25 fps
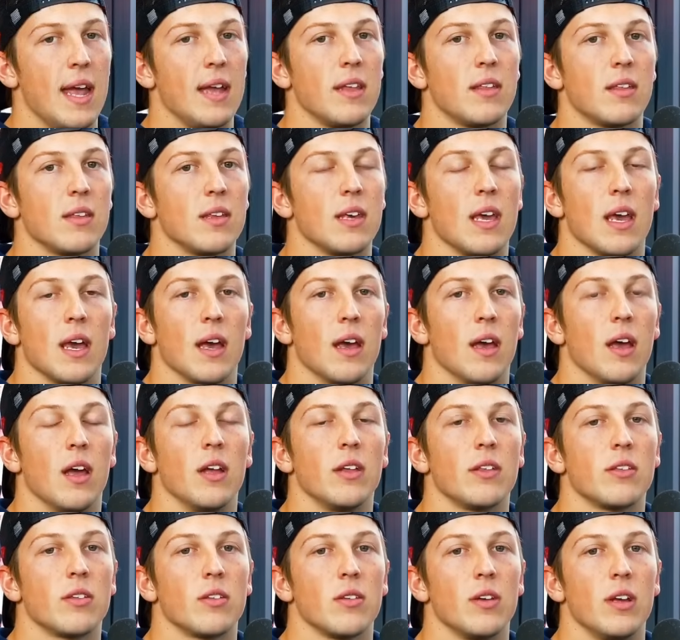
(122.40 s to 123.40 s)

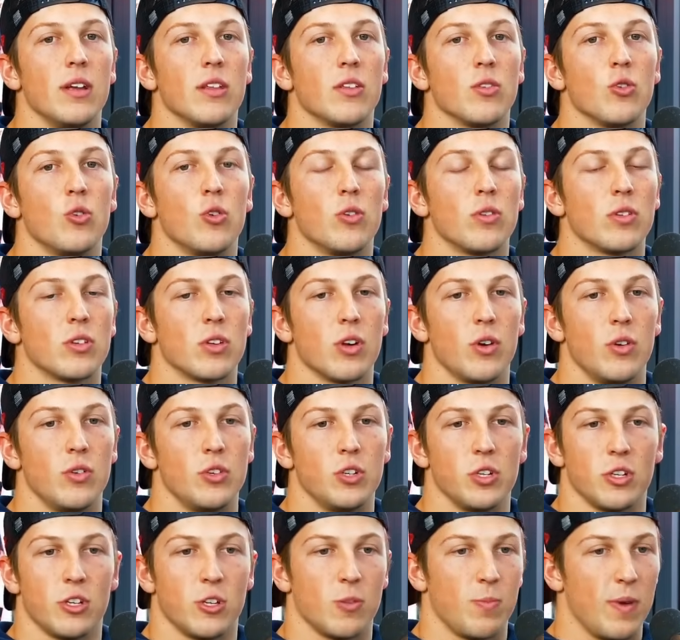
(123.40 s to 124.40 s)
It's also
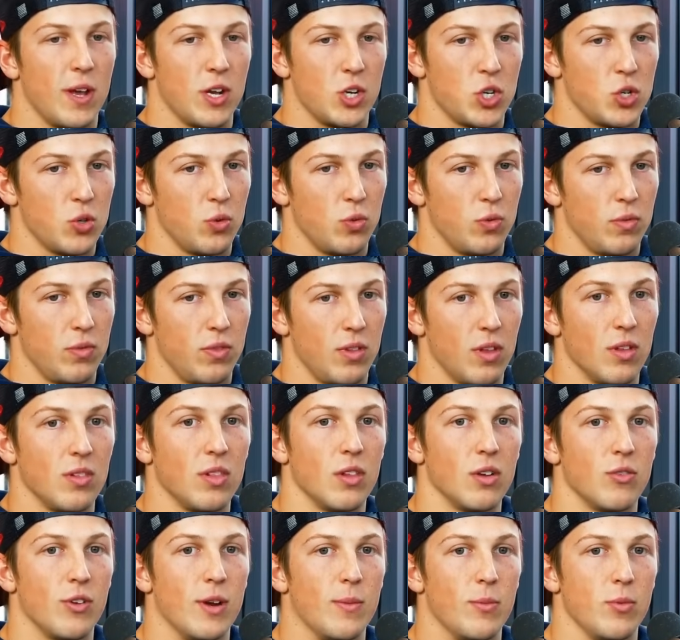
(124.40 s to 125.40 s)
just special,
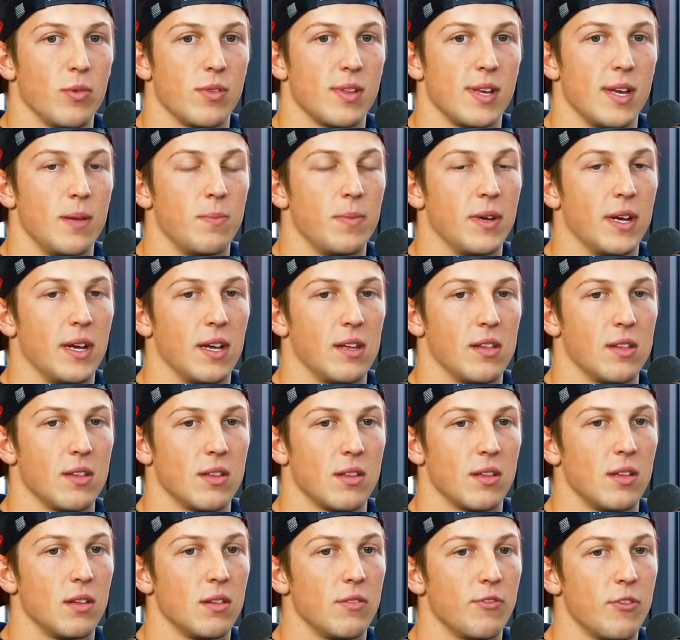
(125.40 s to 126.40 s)
the Red Bull seat,
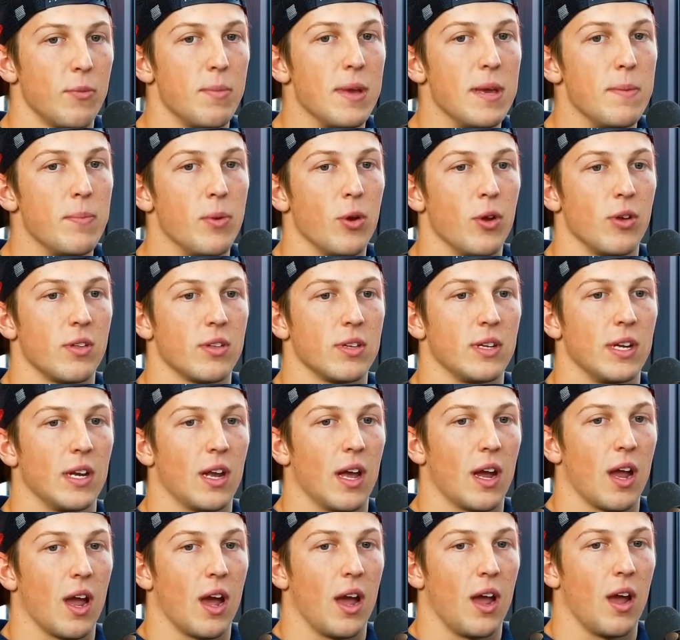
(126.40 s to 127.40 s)
because for me personally,
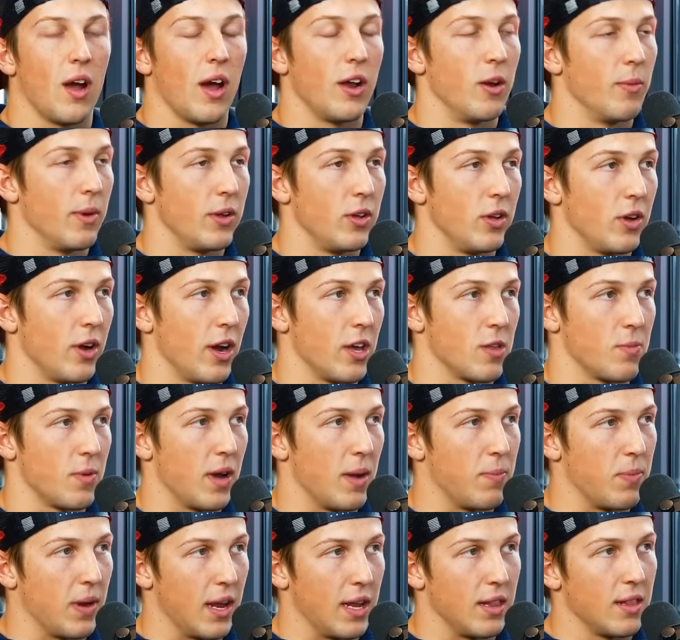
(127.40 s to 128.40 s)
like I don't know about you guys, but
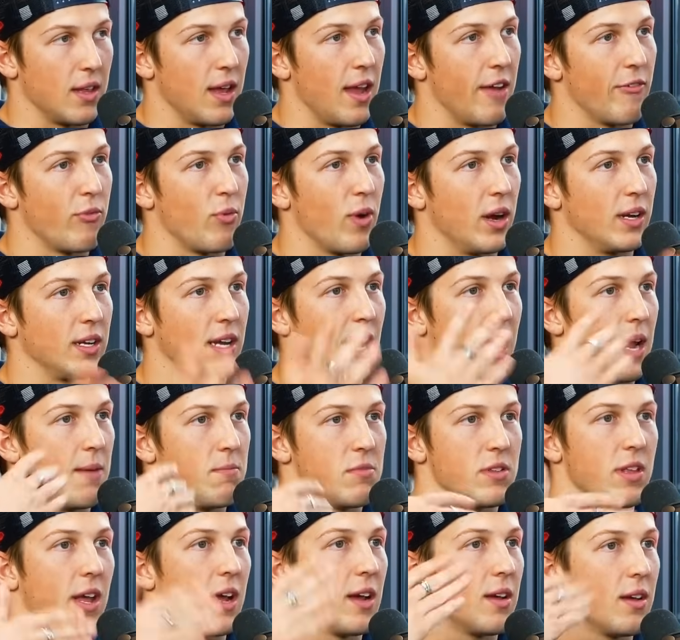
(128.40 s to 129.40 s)
I played the F1
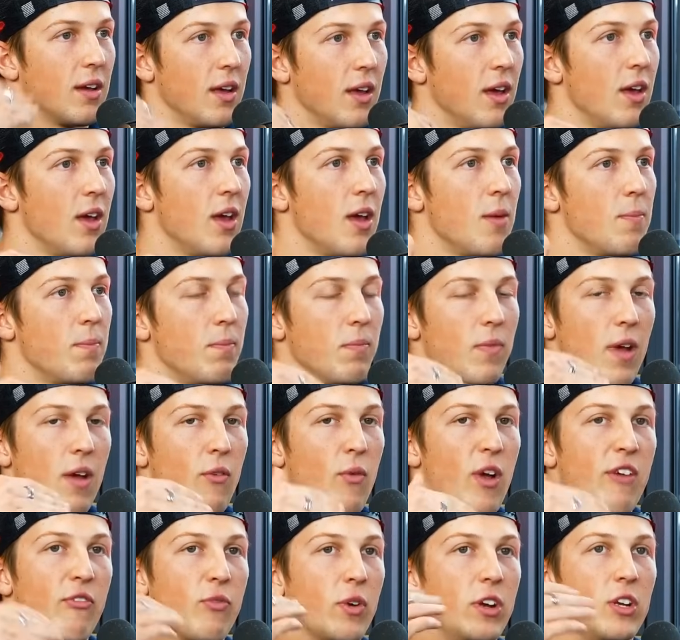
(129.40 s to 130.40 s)
games. Like
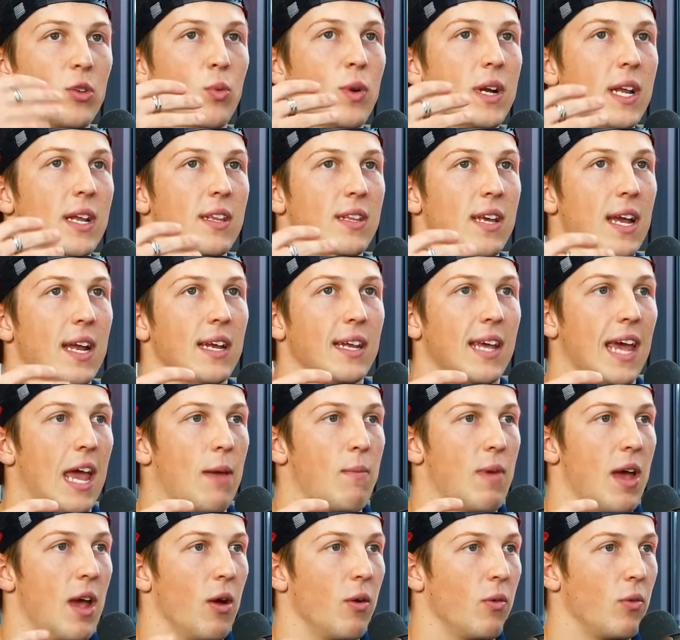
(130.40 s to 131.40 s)
F1 2010
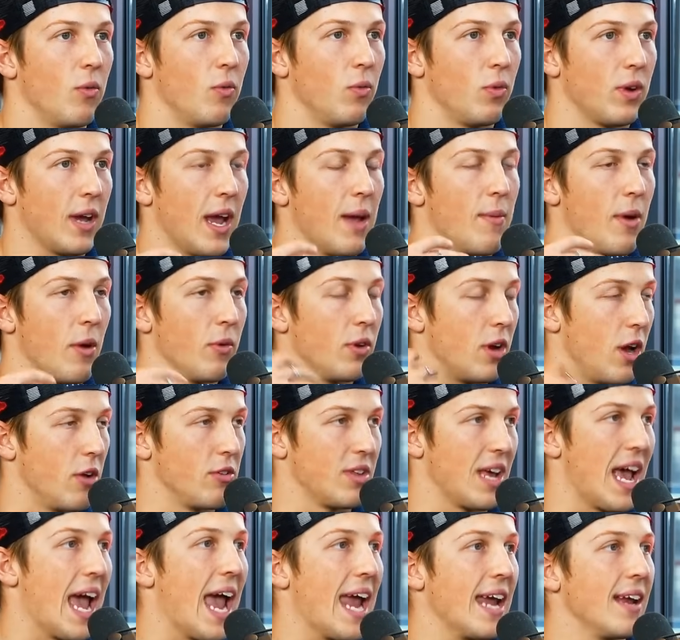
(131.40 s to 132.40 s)
came out when I
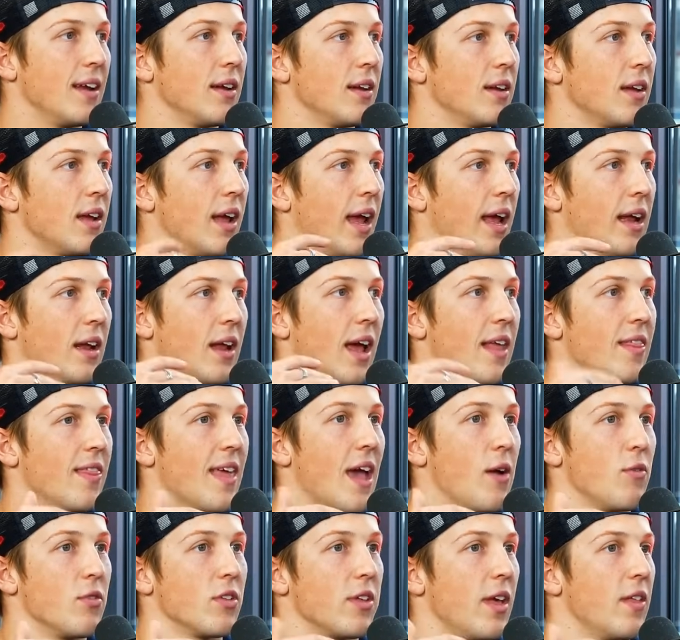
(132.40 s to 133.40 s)
was 8, and like
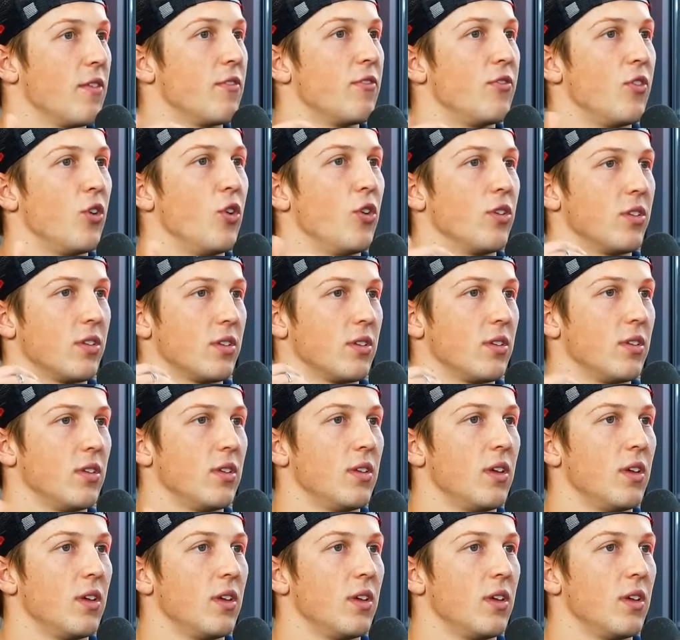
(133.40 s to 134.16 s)
that was like the first.